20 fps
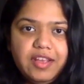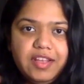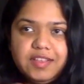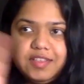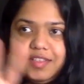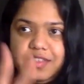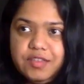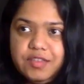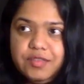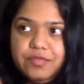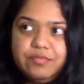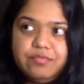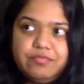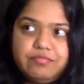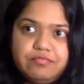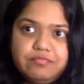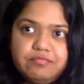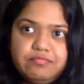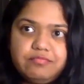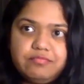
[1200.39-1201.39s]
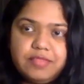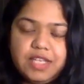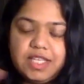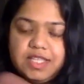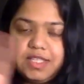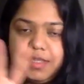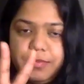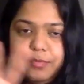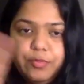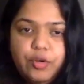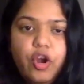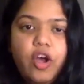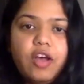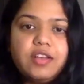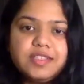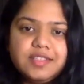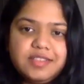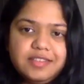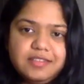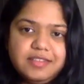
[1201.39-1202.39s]
It's a
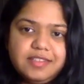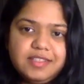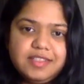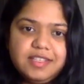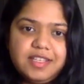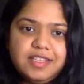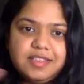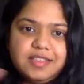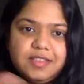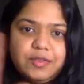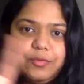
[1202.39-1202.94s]
process that's